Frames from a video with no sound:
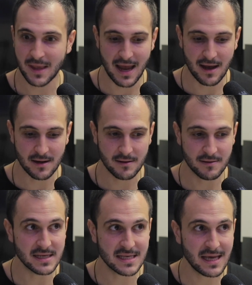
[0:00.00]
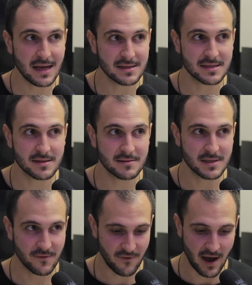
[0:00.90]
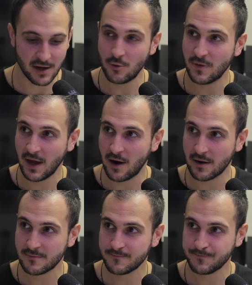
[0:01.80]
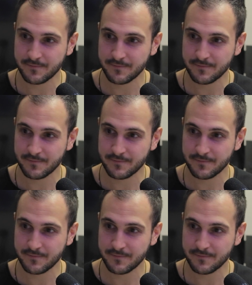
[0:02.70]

And these kids define who they are.